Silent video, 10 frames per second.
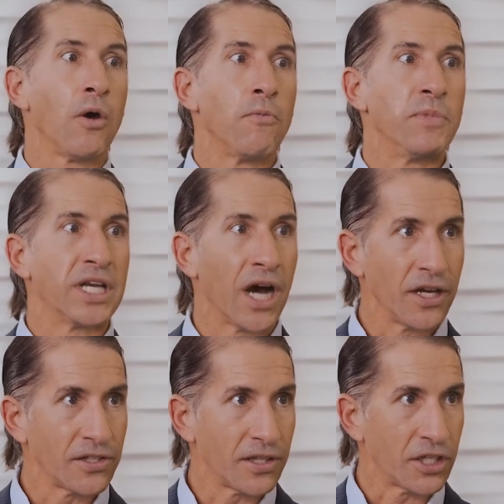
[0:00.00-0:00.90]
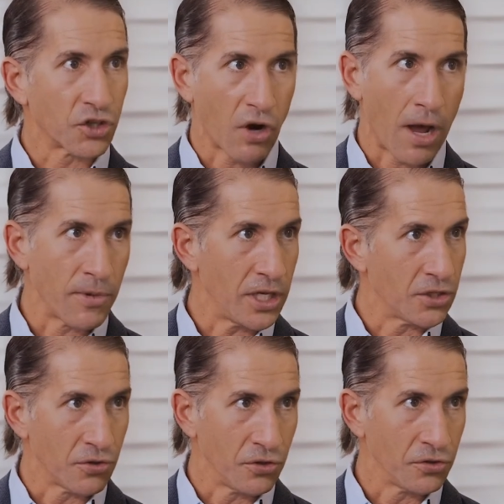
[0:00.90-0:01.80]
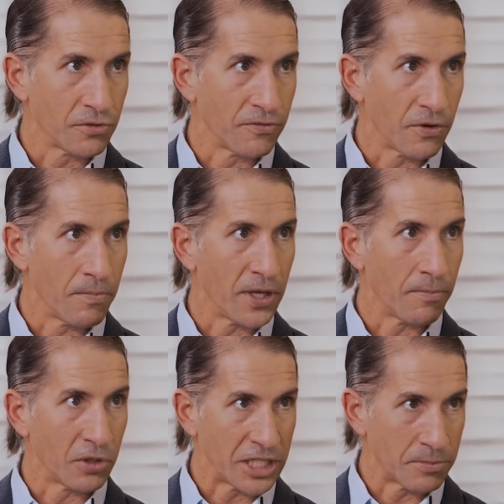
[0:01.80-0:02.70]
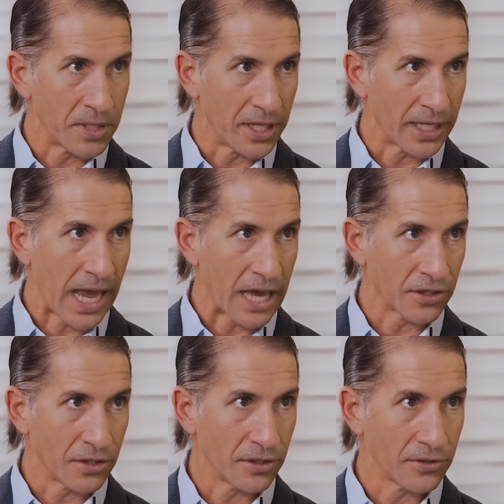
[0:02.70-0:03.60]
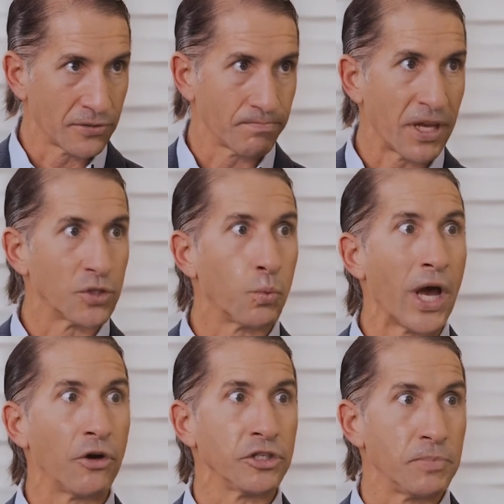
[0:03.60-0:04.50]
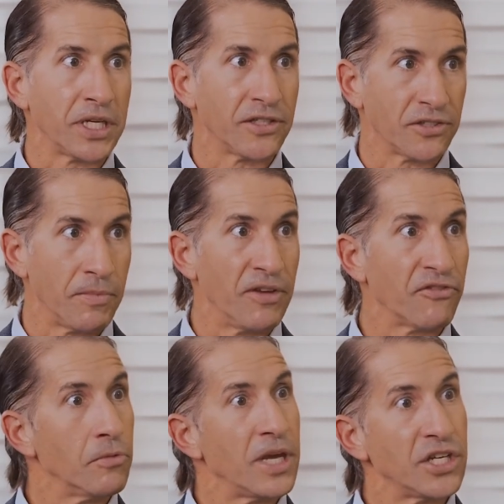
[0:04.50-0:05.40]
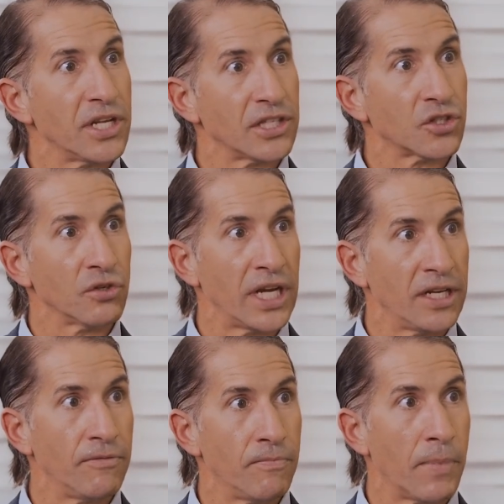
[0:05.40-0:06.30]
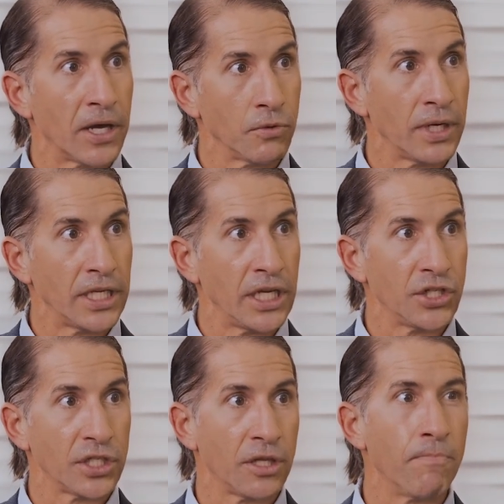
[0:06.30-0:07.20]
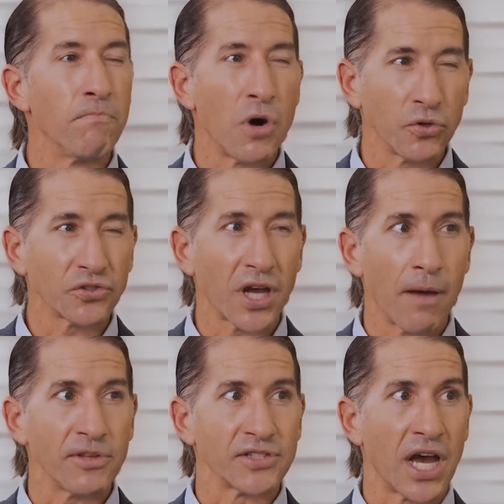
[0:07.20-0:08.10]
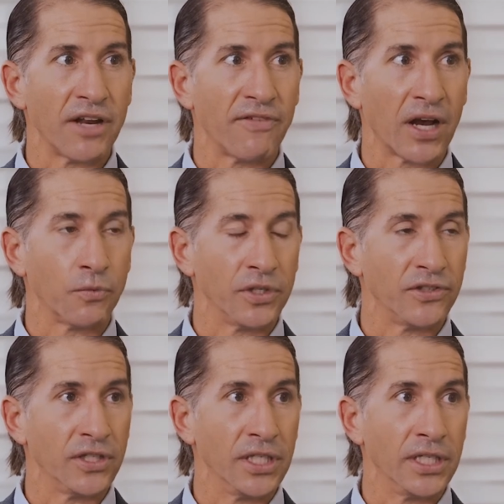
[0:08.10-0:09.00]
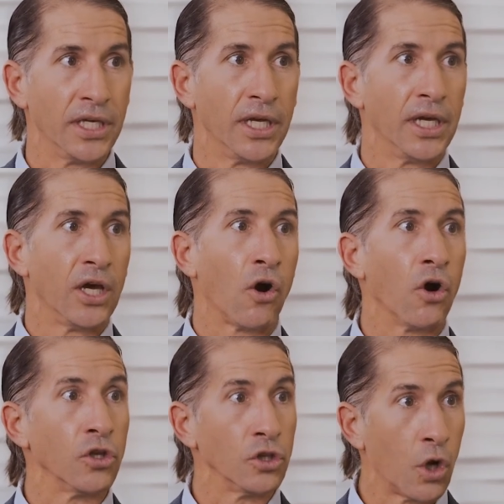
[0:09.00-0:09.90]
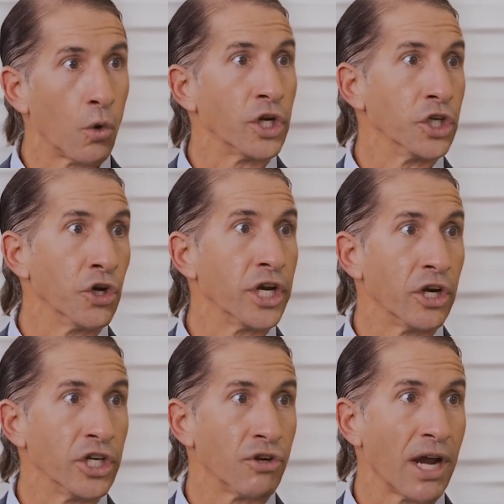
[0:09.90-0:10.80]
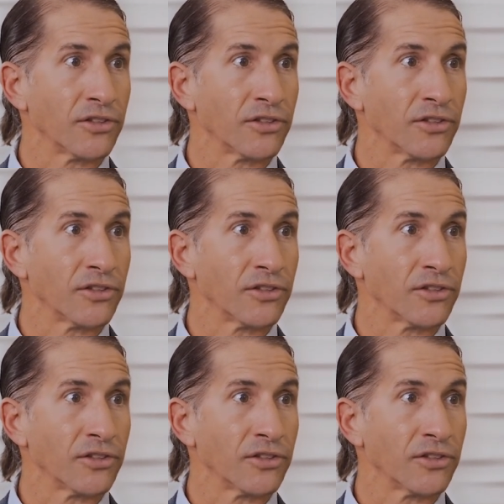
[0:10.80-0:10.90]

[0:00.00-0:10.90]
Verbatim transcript: Because of the trauma introduced from the placement of the catheters, as well as because some inflammation that's created by the radiation, the most common side effect we see are lower urinary tract